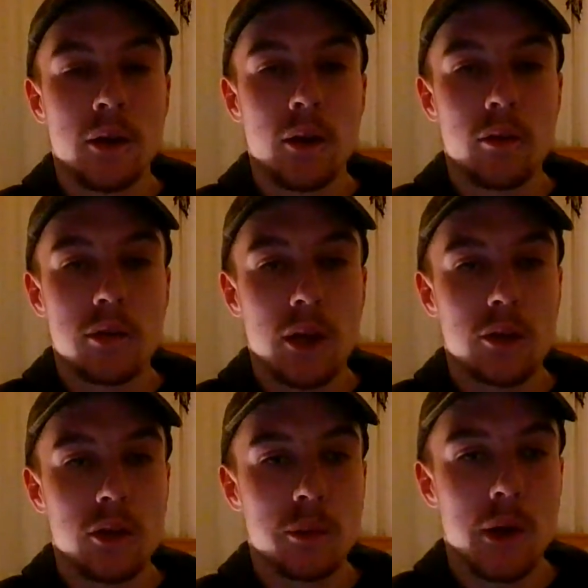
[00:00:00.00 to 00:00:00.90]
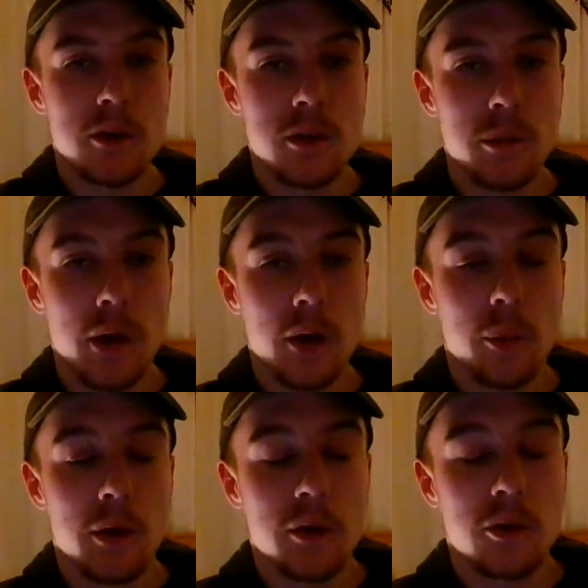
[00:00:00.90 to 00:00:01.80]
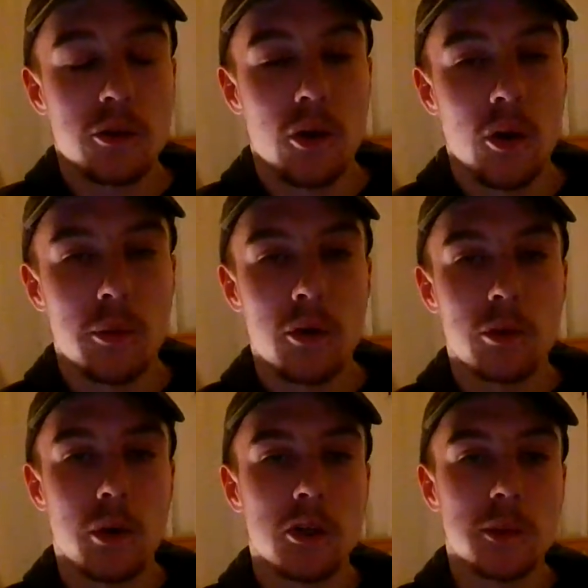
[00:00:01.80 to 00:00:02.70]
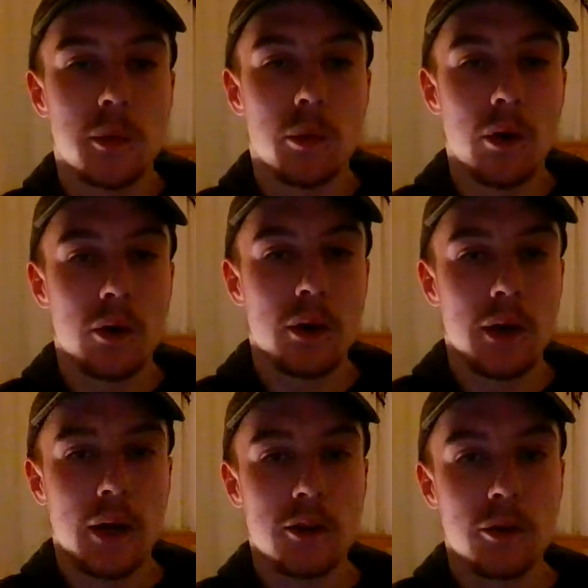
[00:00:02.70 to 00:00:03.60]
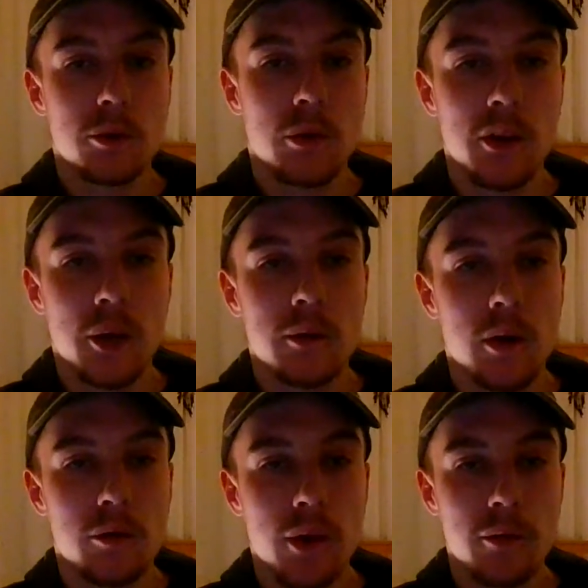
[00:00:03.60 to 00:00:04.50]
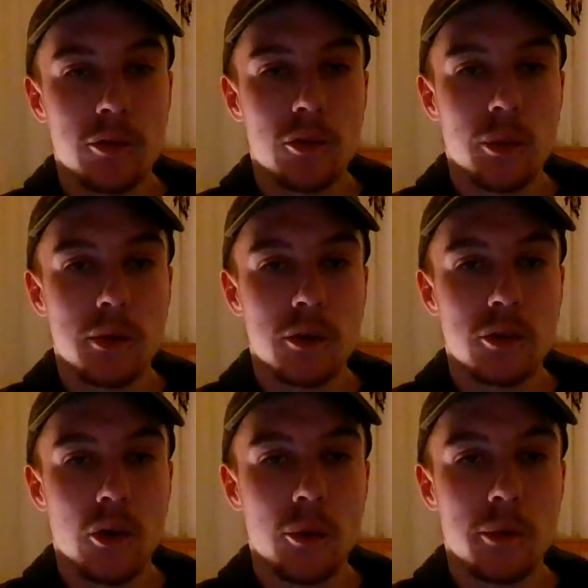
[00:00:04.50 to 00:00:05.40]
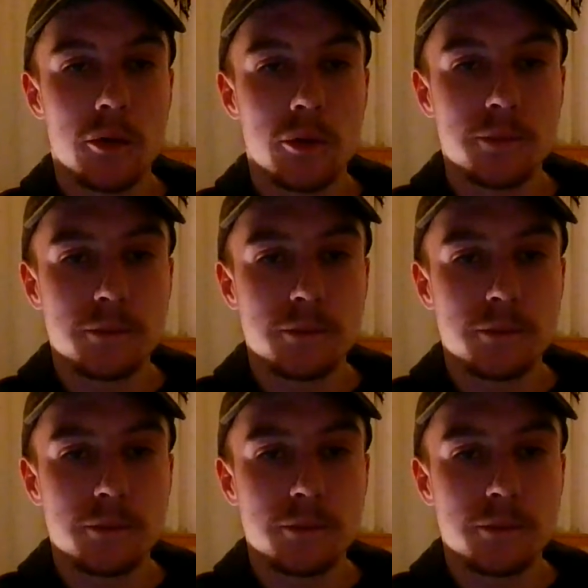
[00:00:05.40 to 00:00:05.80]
Obviously Ashley Barty went to this tournament as well, number one. She was one of the outright favourites to win this tournament.